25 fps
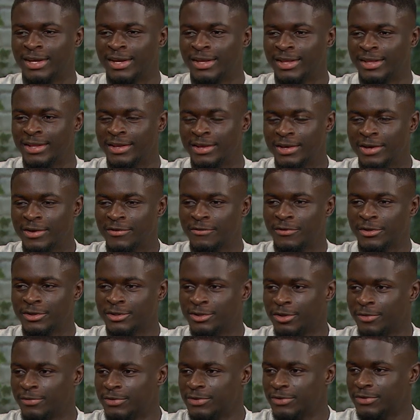and for it
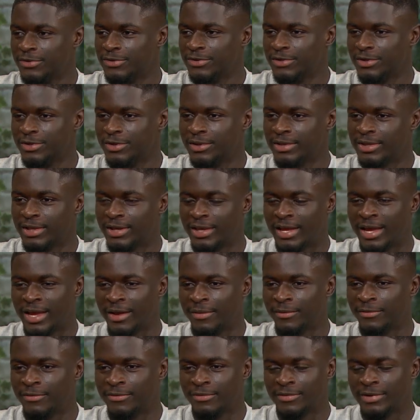to come so soon,
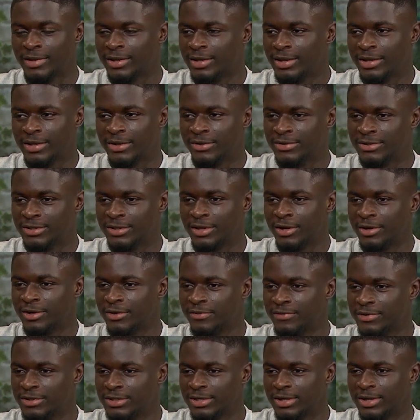it was an honour
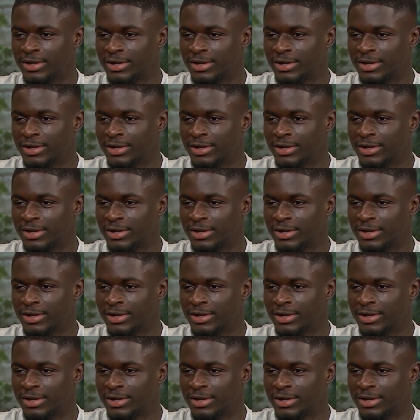for sure.